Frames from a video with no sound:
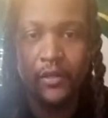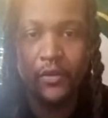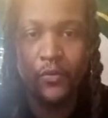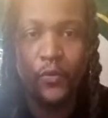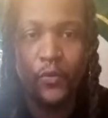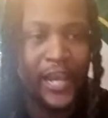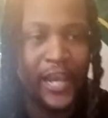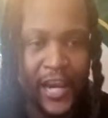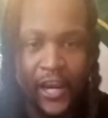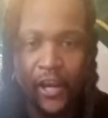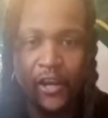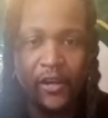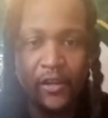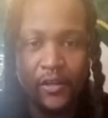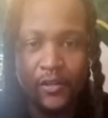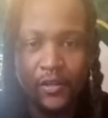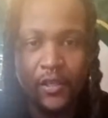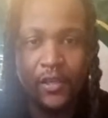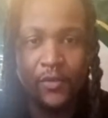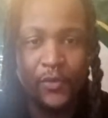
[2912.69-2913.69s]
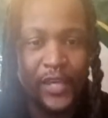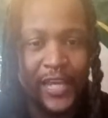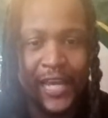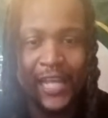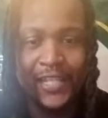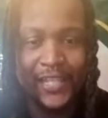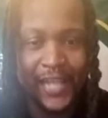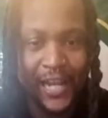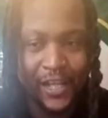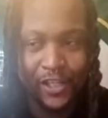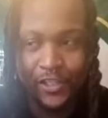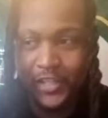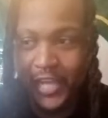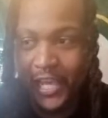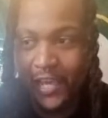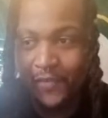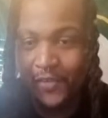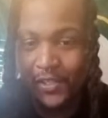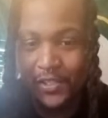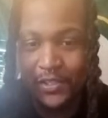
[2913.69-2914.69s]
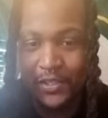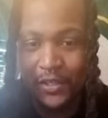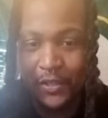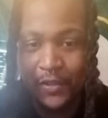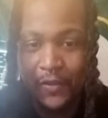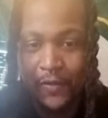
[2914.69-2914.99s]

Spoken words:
We got Tyler Davis.